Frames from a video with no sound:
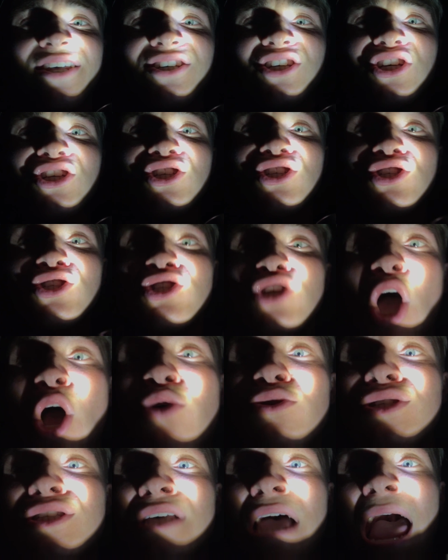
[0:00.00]
This is
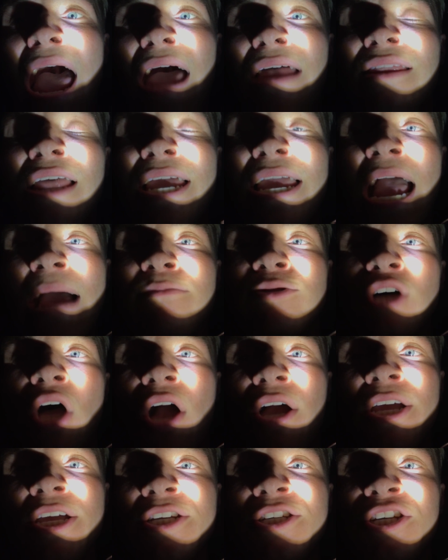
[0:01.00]
so sad. Like, I'm
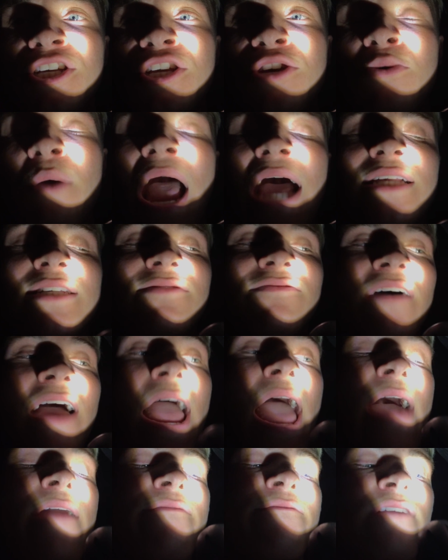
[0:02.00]
talking to you as if I
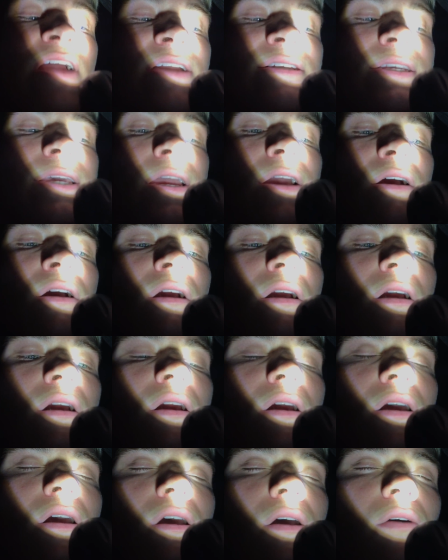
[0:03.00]
had a friend here.
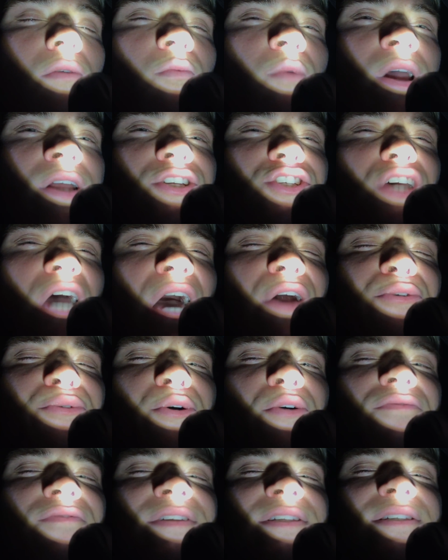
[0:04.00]
Which, I don't
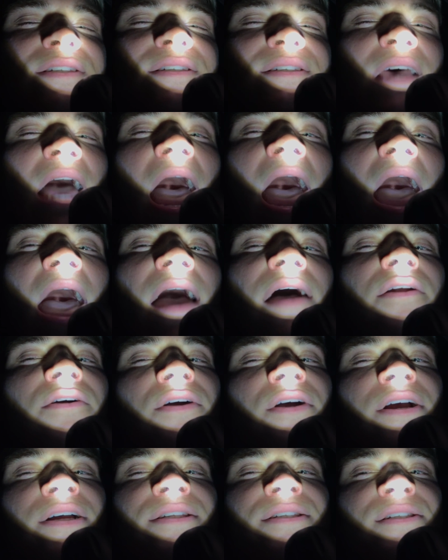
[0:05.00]
know if it's sad
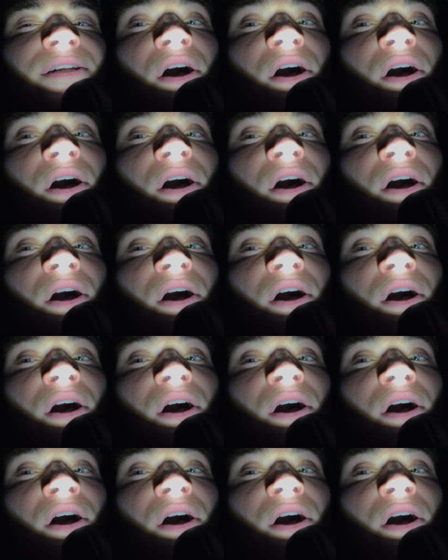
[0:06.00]
or it's